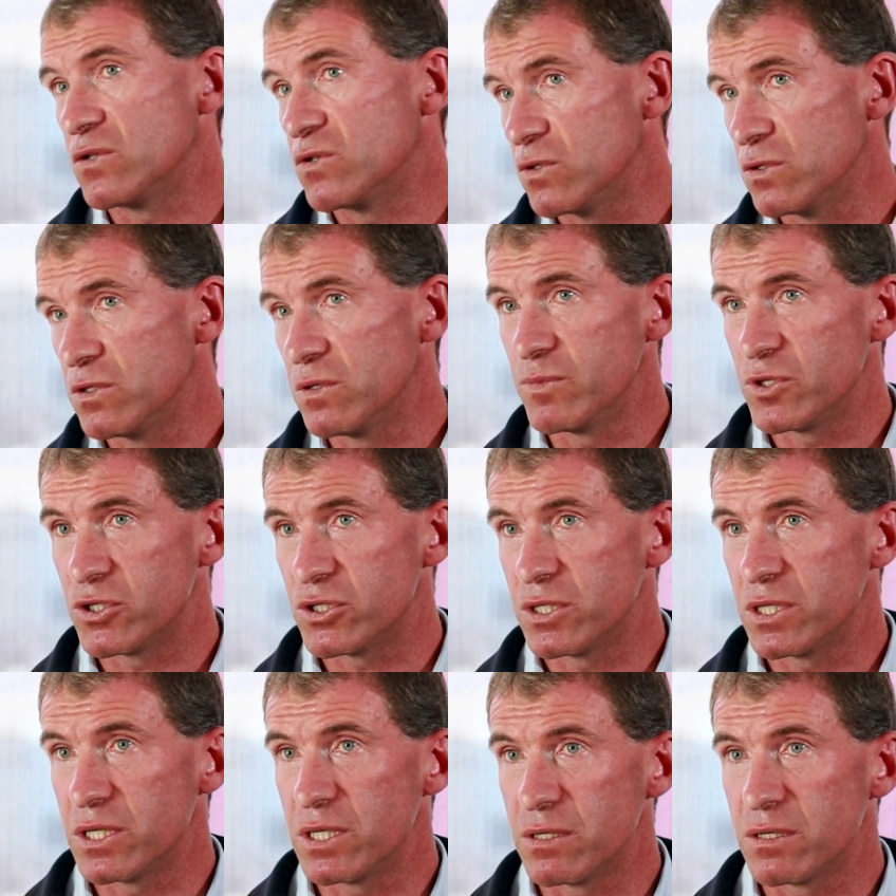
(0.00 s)
it to the
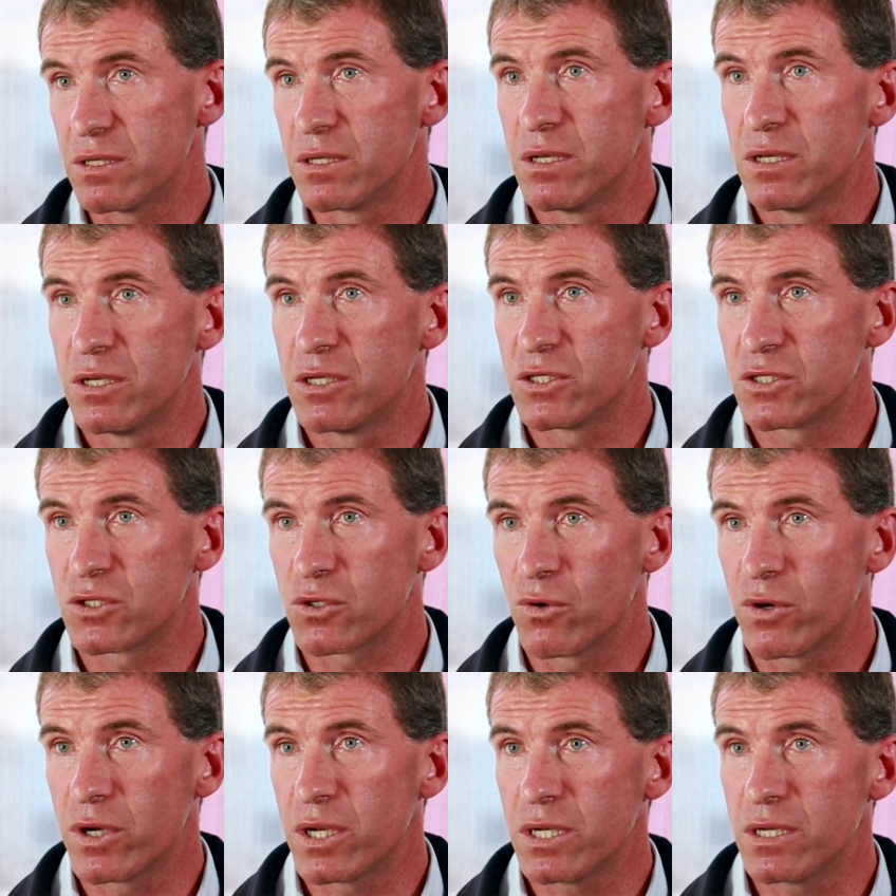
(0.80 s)
machine
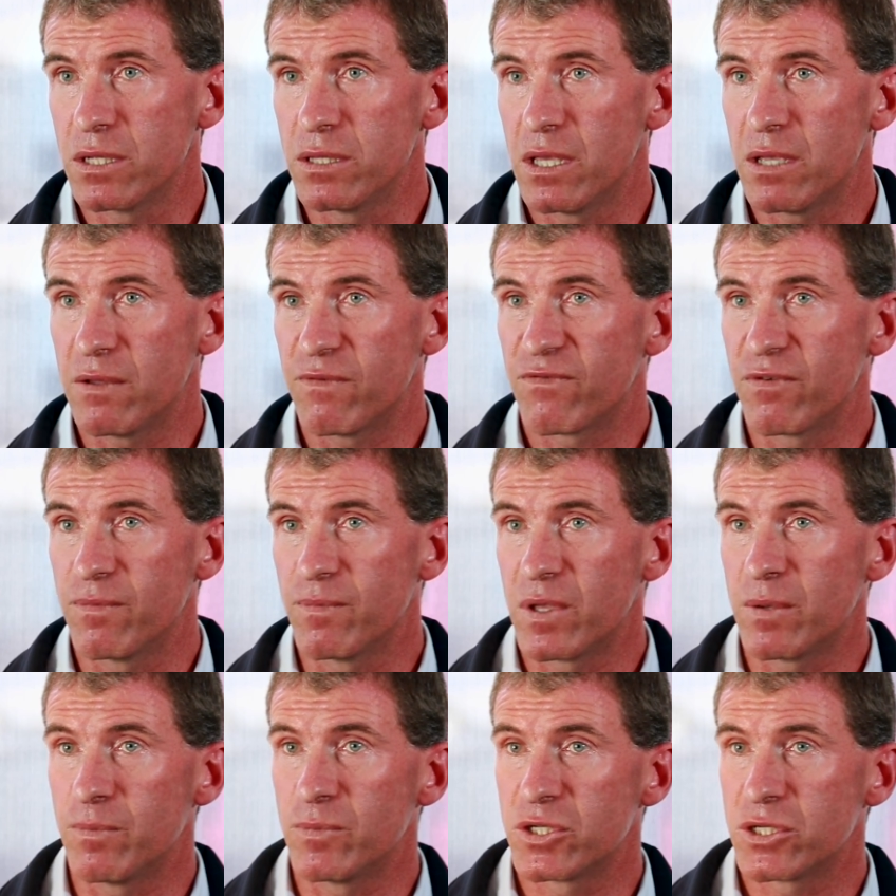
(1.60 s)
screen, and that
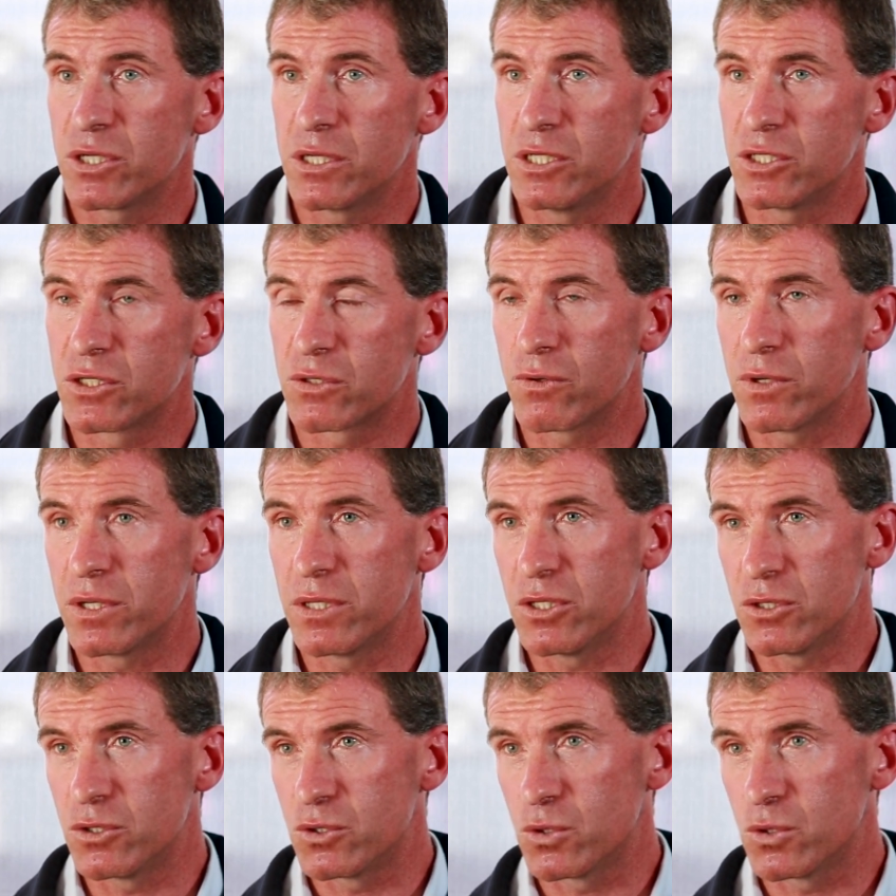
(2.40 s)
from that machine screen the